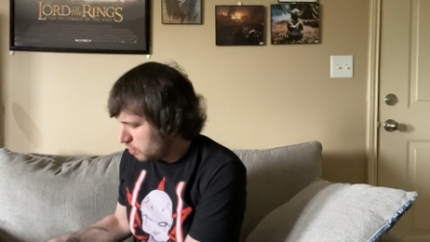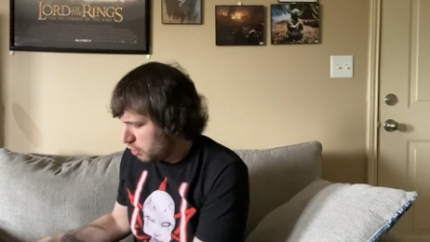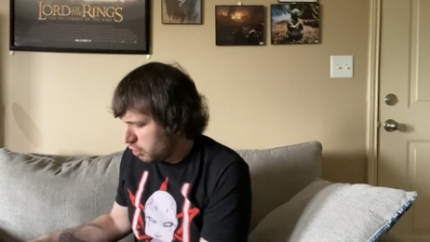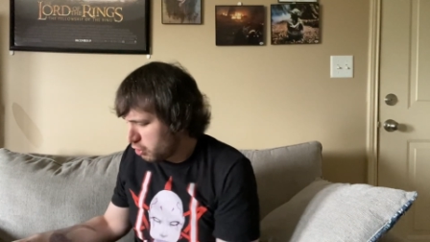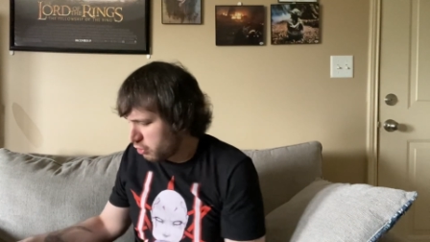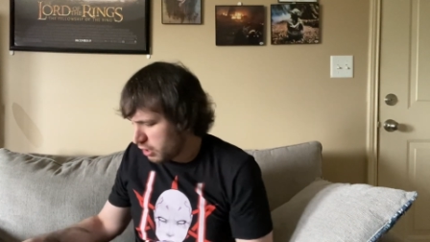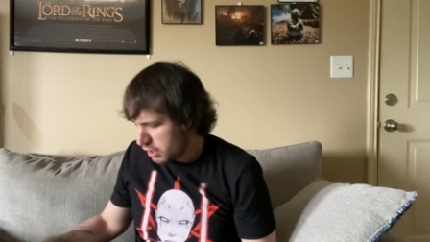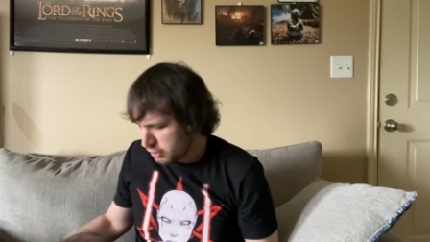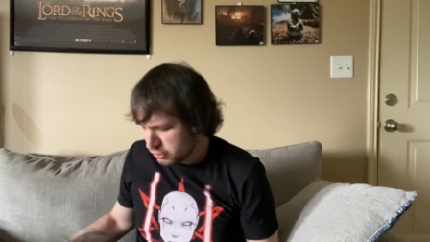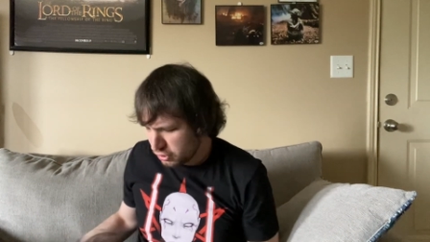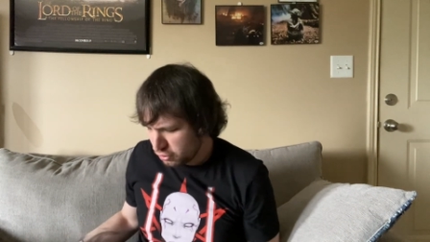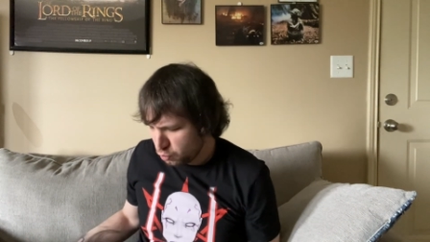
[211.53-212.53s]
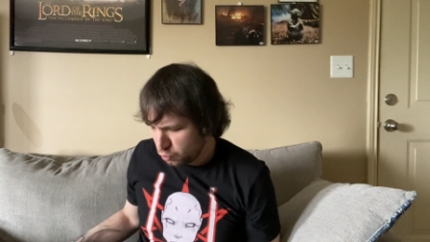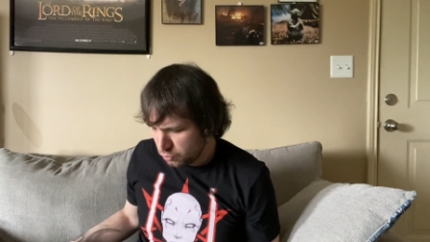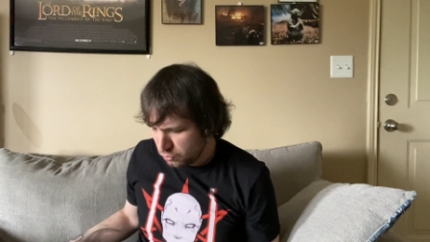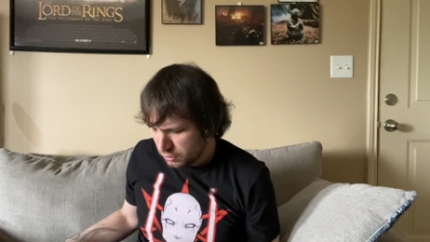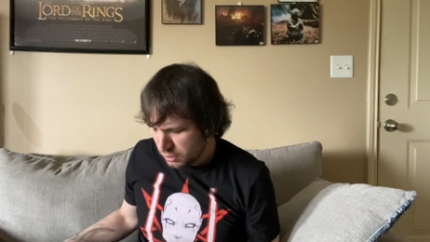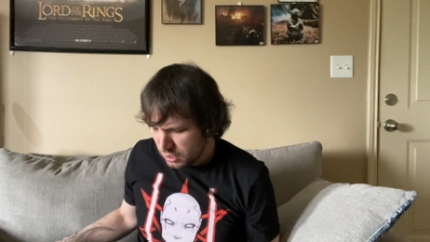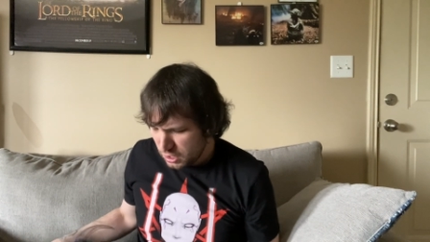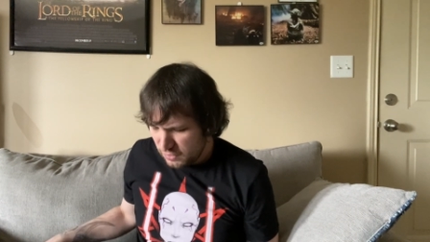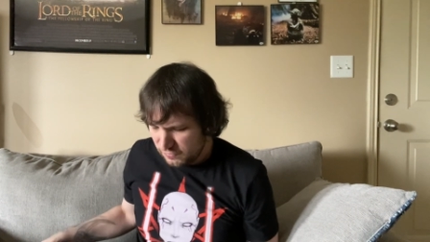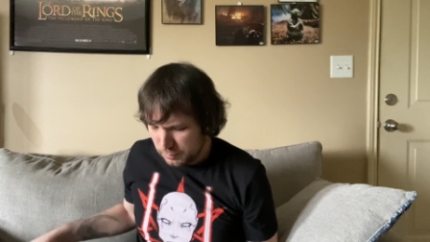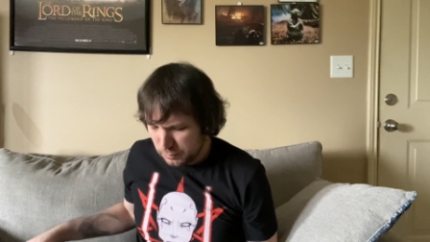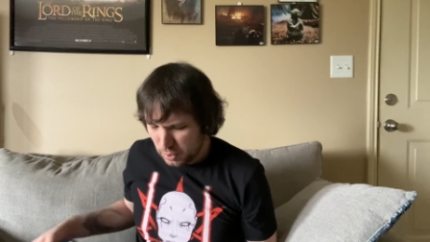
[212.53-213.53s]
Alright, so if
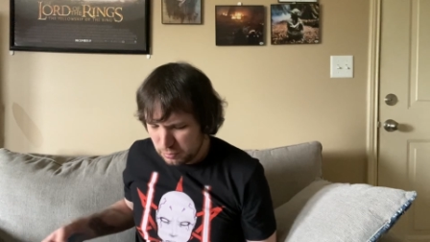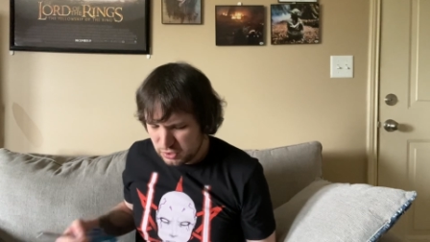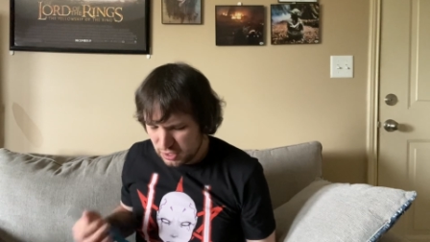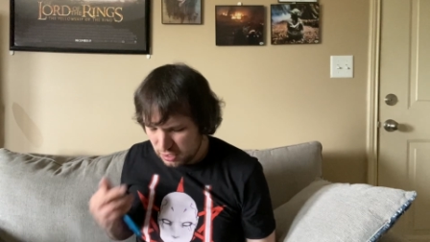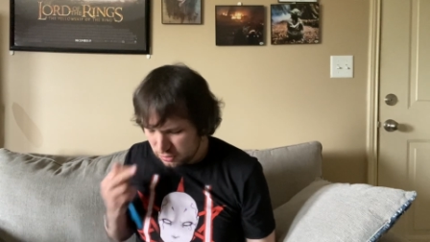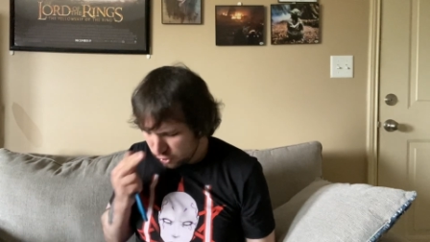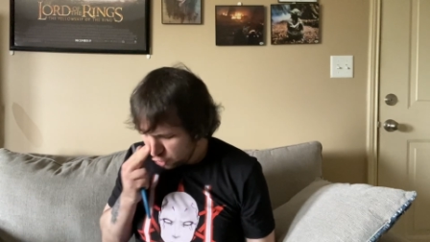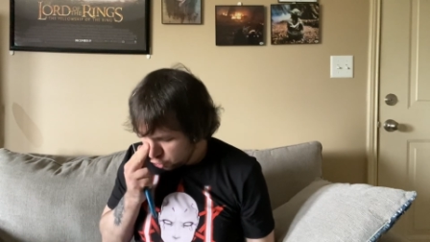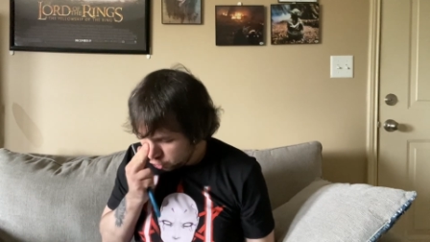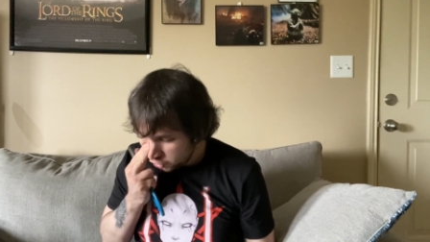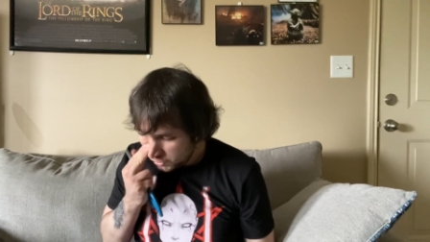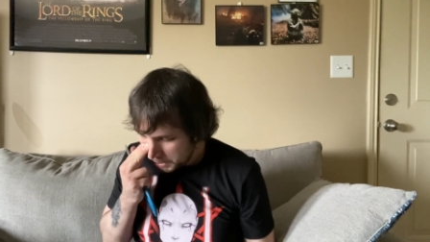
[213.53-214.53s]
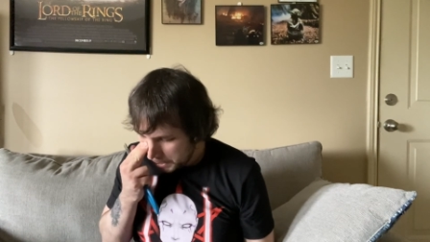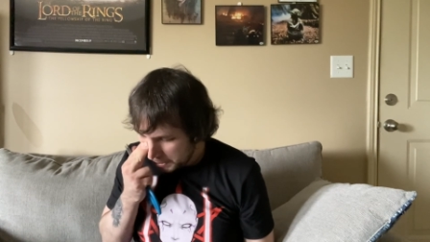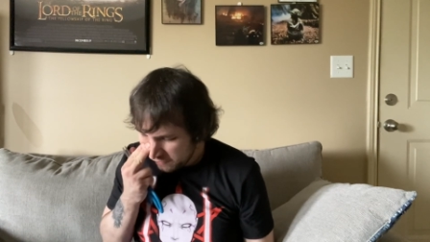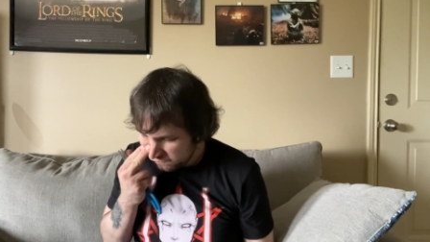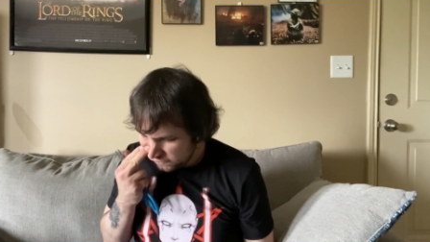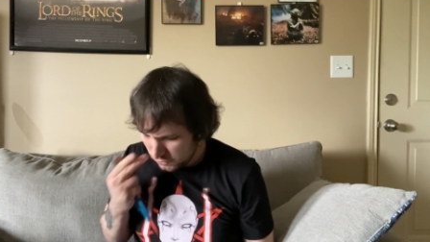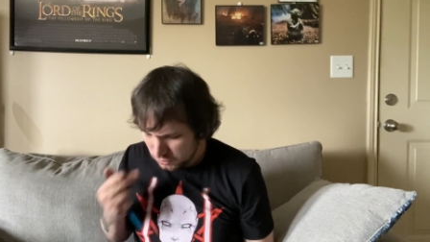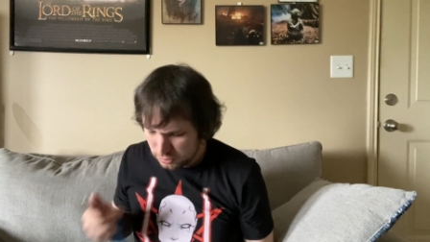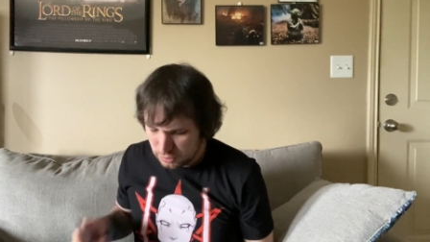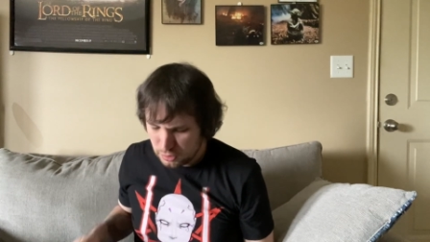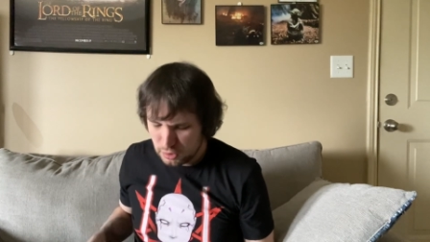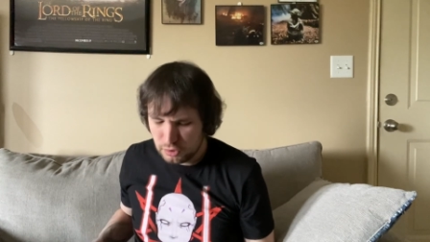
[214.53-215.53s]
I'm not mistaken, this should have
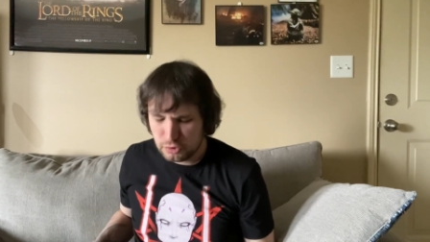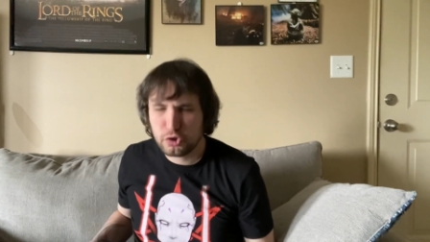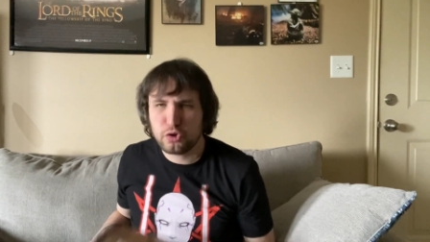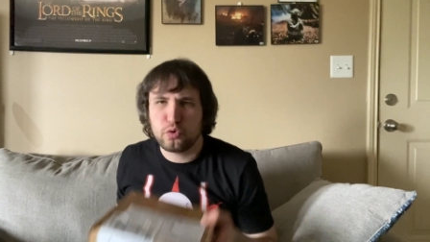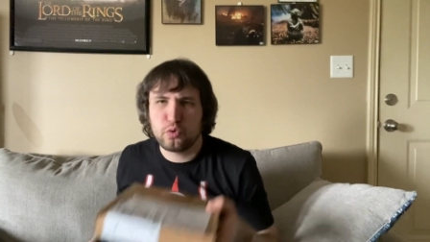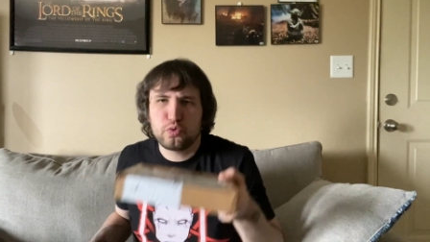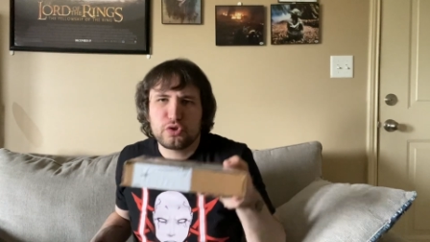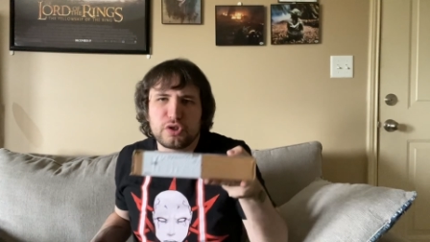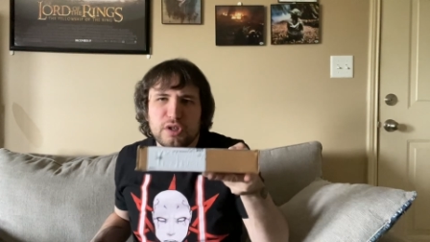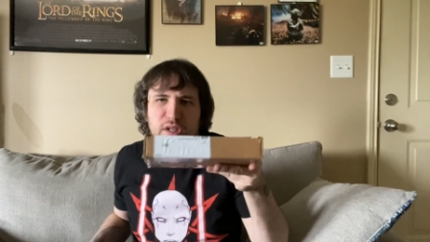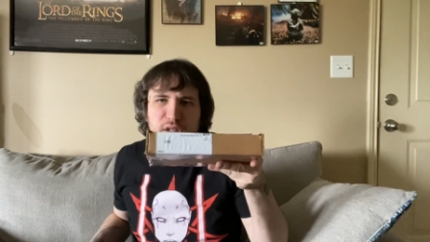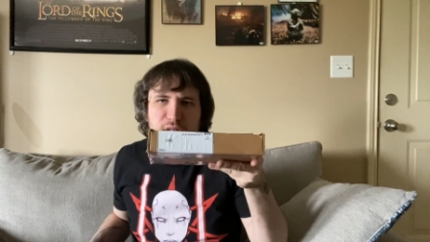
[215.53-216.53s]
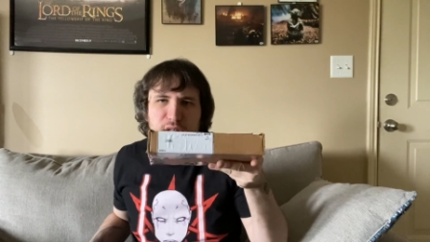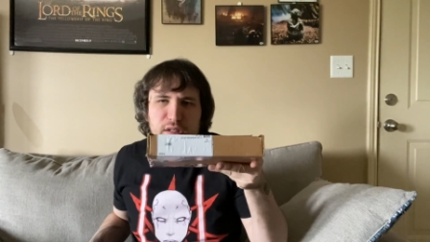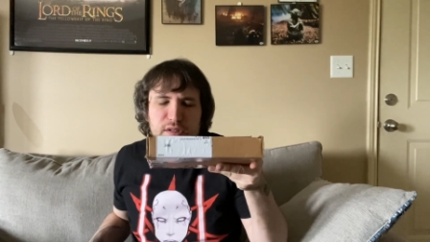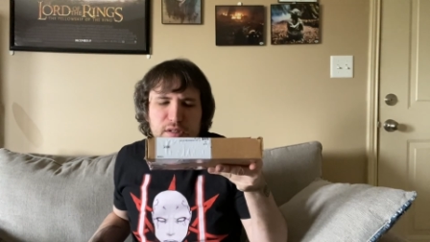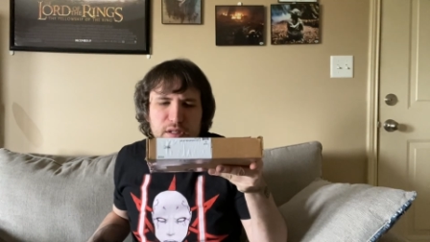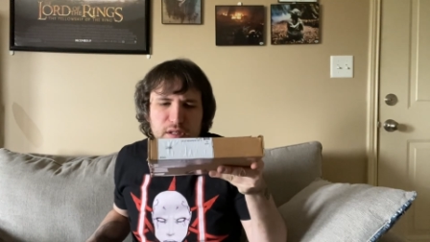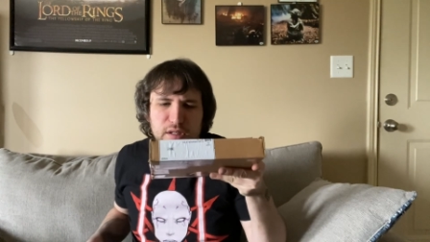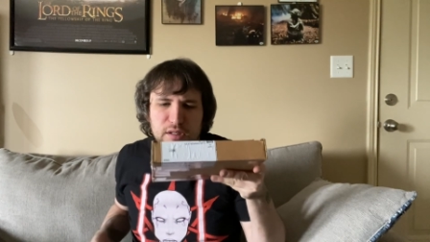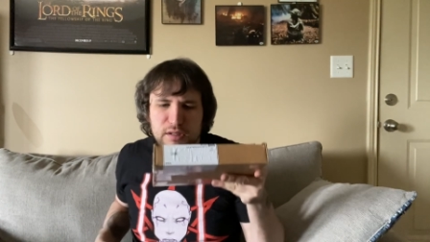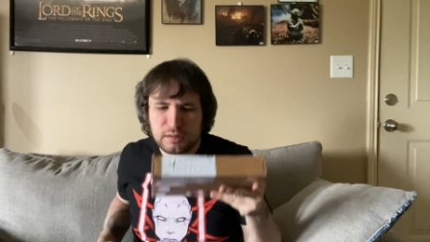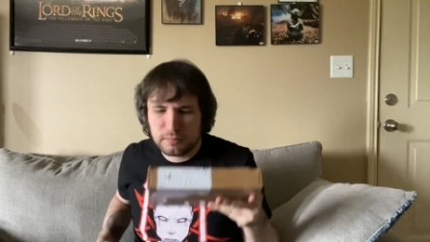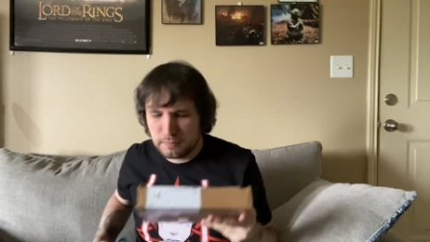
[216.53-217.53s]
two CDs in
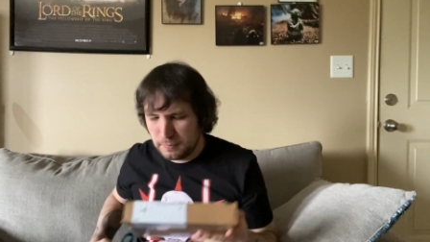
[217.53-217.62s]
it.